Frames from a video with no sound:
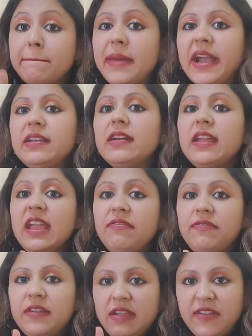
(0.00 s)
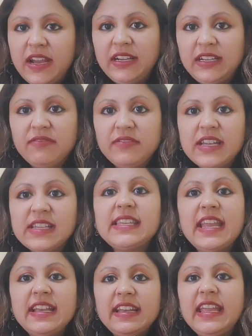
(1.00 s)
But if
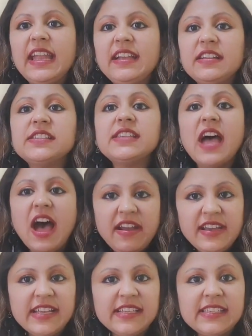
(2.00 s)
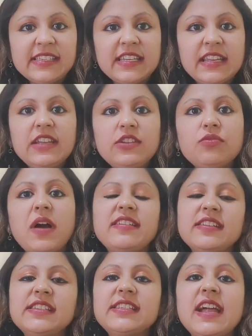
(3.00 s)
effectiveness indicators are necessary to
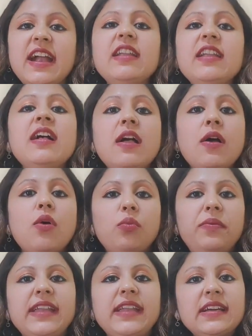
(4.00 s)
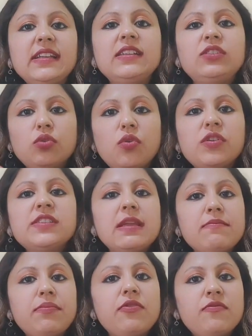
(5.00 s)
understand whether those
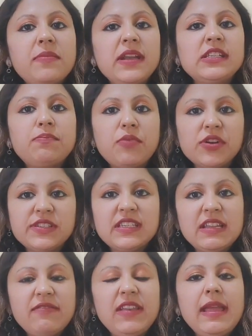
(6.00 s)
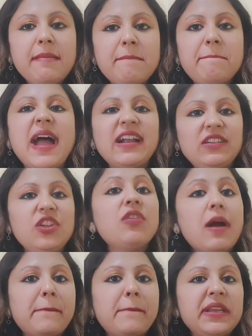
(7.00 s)
improvements positively impact
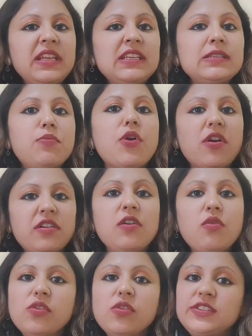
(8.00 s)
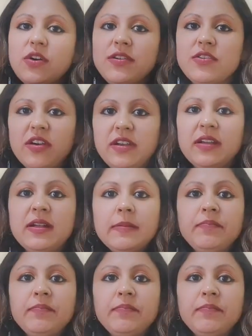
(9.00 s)
your company's broader goals or not.